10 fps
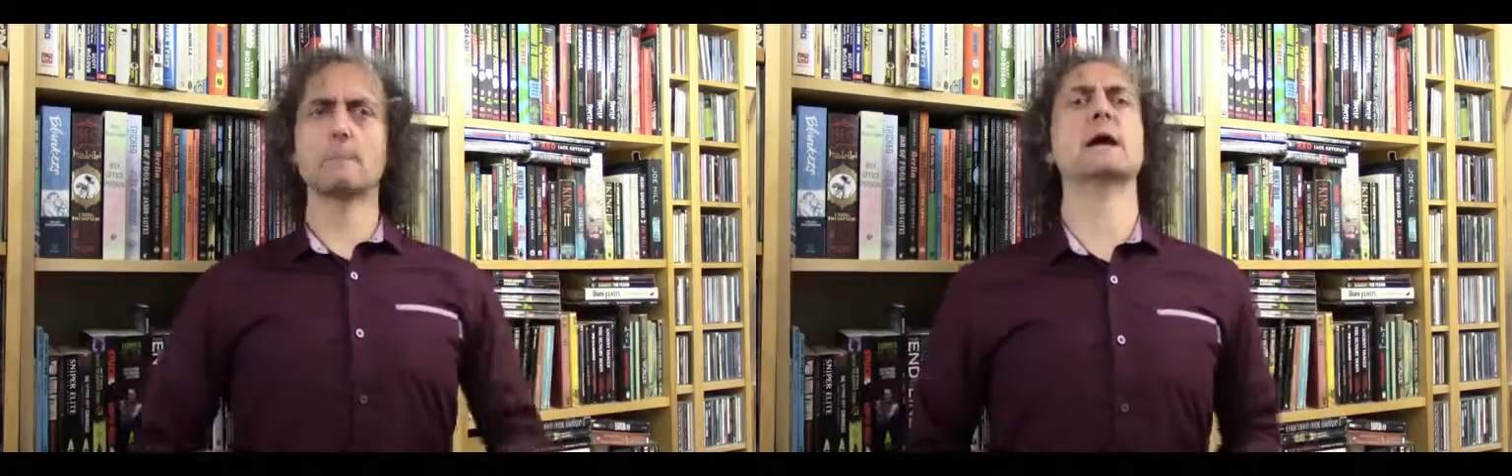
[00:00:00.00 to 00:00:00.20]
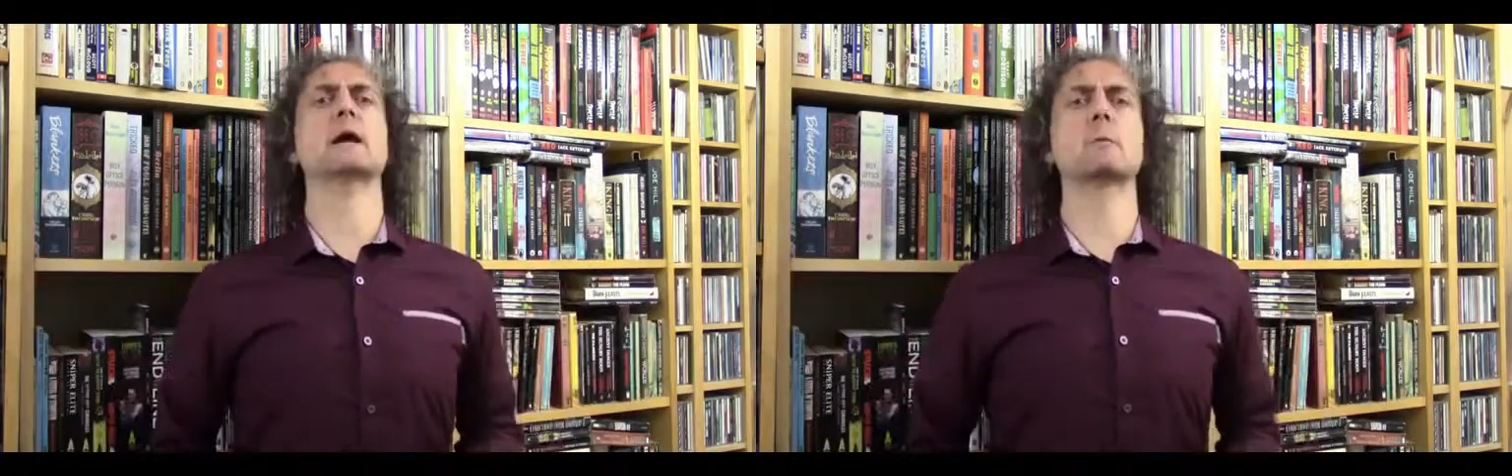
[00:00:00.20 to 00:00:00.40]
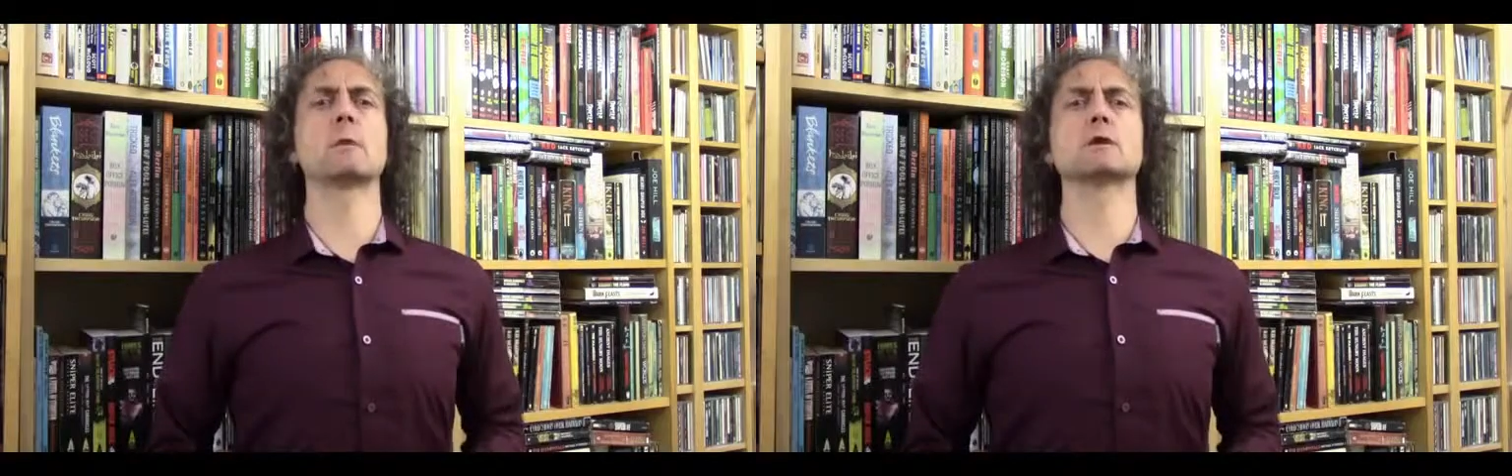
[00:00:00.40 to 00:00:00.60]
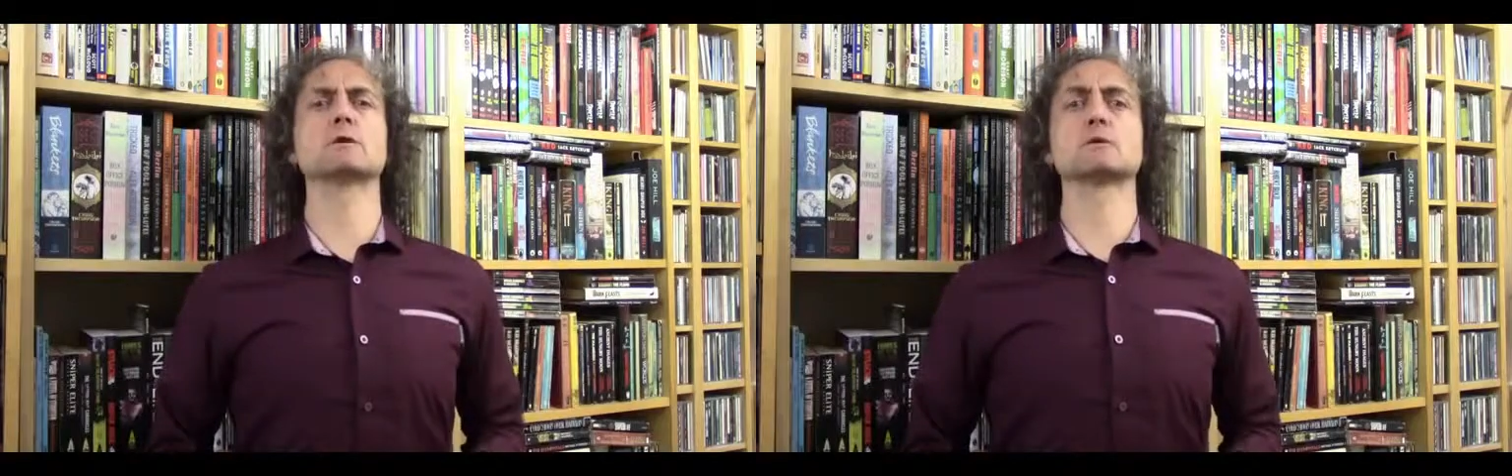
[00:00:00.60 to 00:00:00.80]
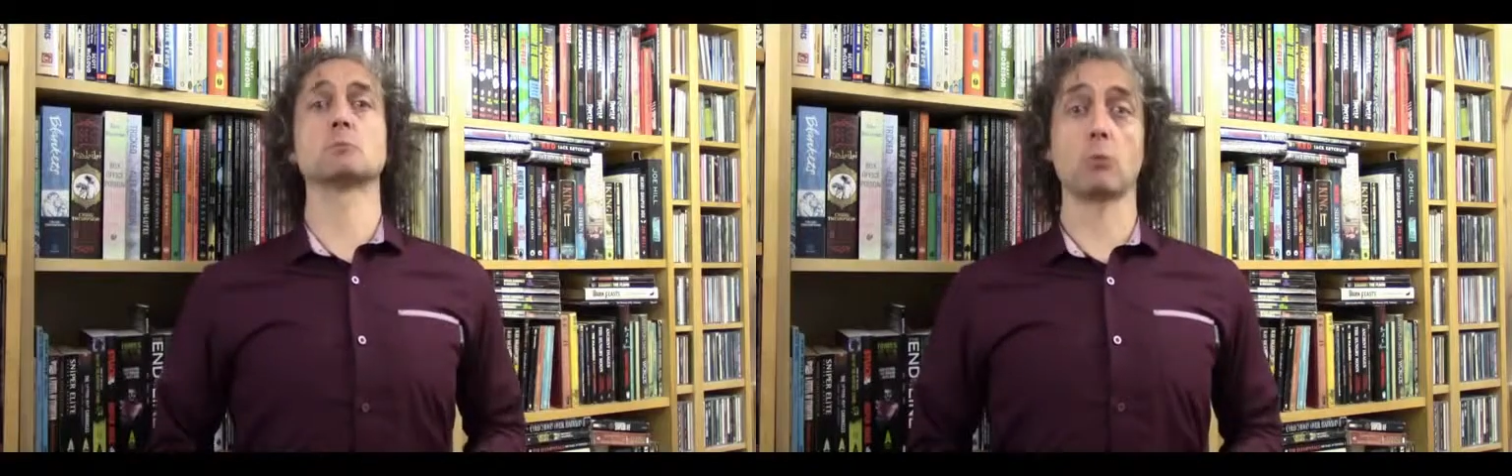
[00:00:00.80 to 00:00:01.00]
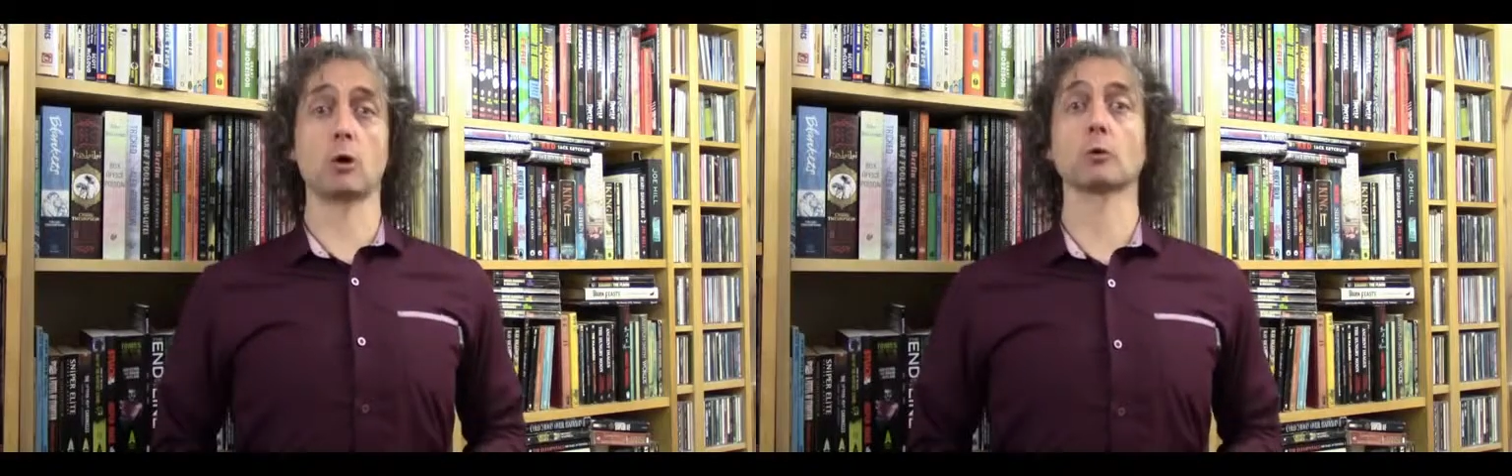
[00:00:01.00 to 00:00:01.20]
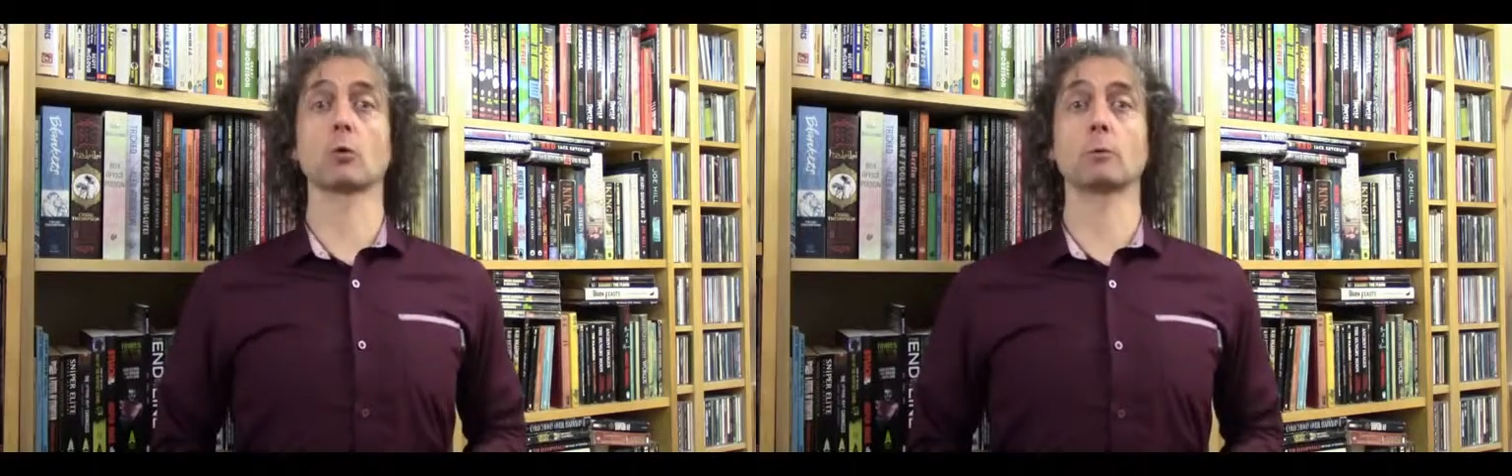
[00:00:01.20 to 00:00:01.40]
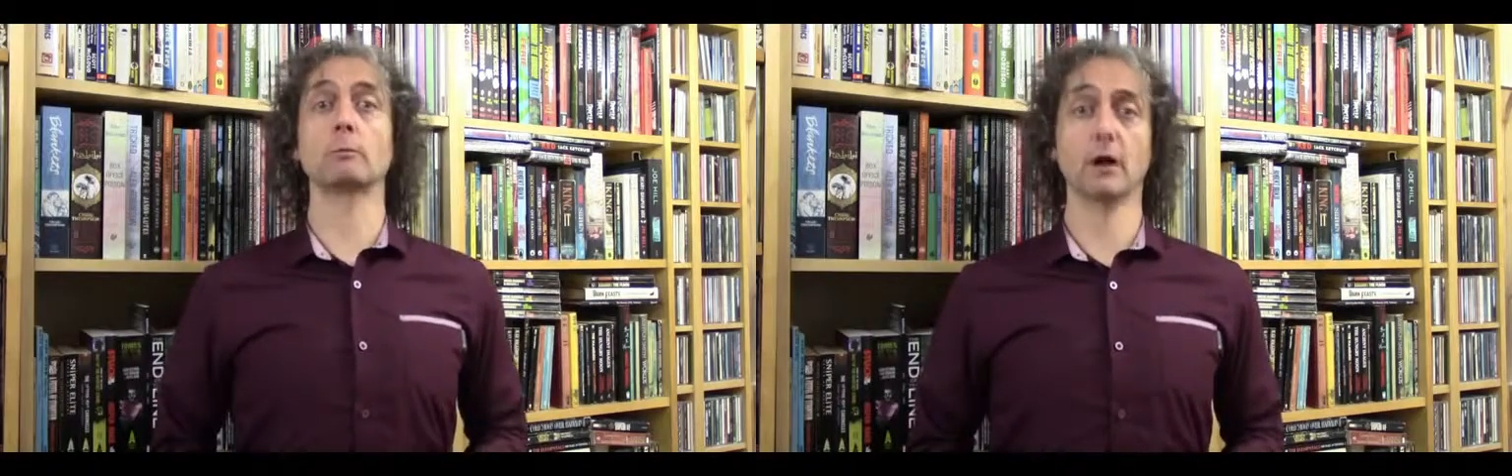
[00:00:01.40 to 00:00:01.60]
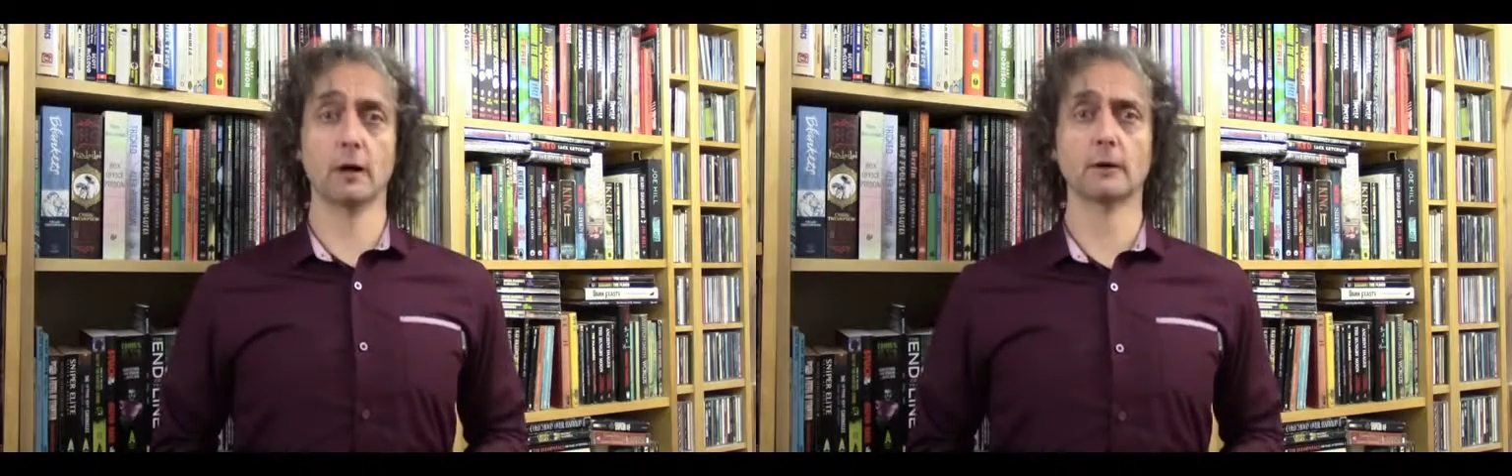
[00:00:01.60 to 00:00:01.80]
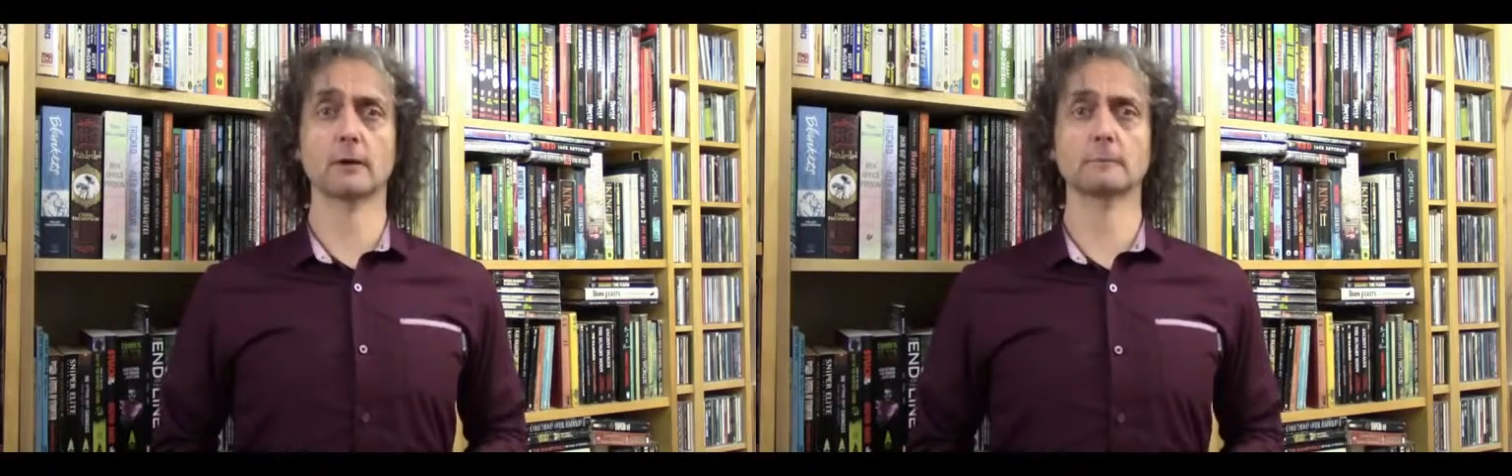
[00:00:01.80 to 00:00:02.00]
Pickman's Model
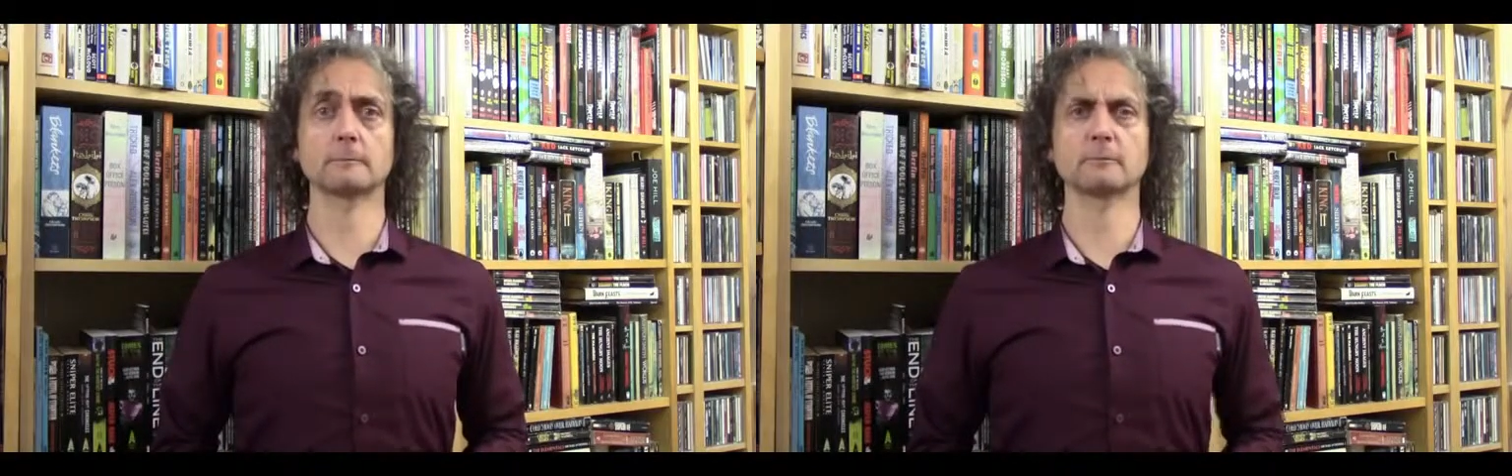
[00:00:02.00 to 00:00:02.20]
perk.